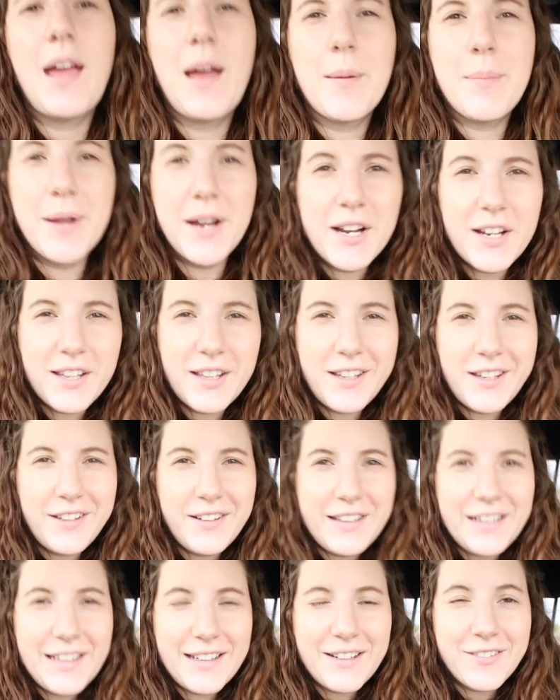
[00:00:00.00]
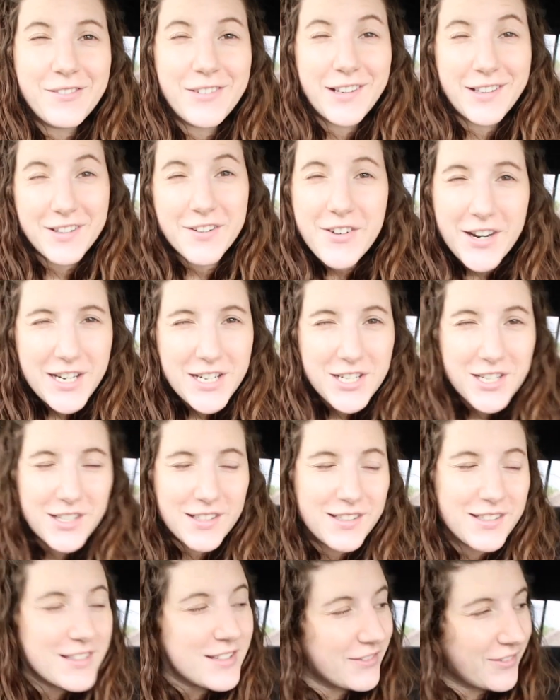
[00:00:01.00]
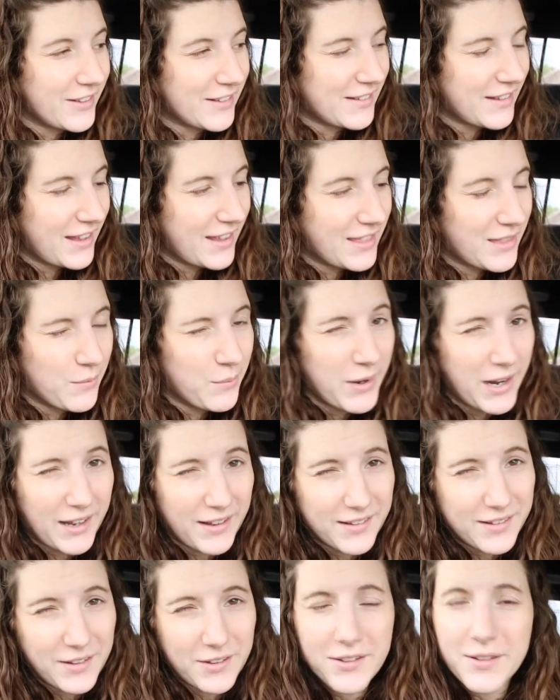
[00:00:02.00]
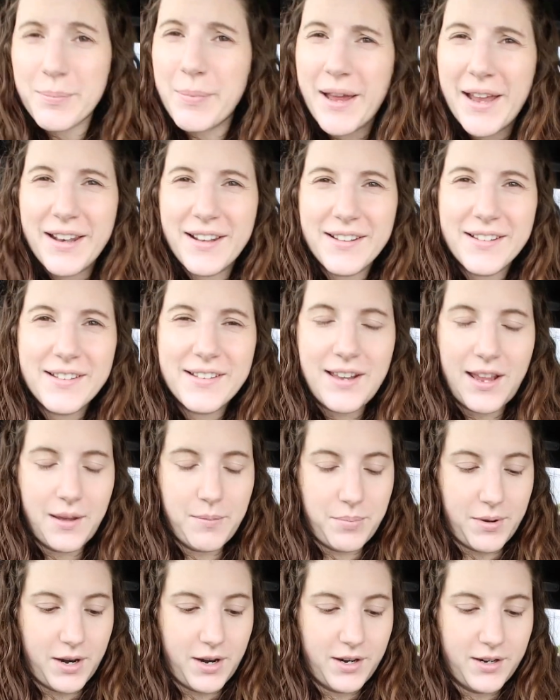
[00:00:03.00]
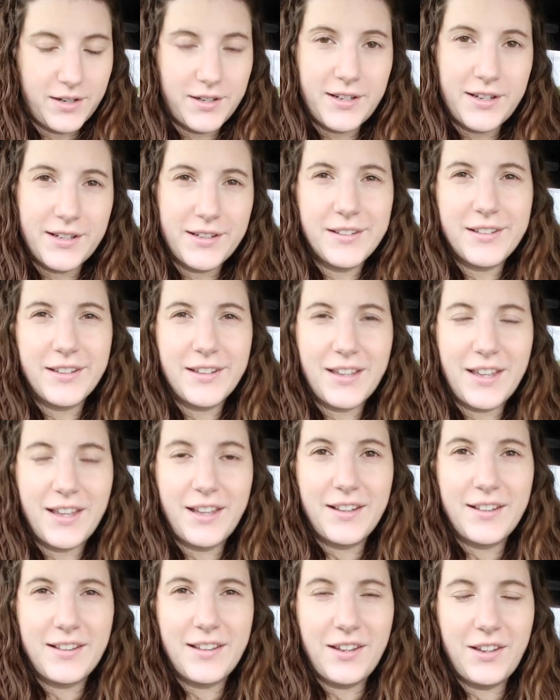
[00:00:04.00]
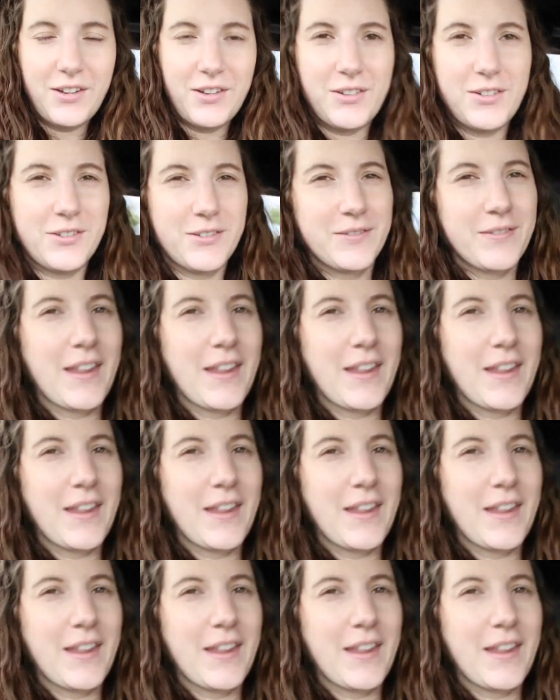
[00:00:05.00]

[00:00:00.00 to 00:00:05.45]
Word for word: Apparently you need reservations to visit the Brazos Bend State Park in case you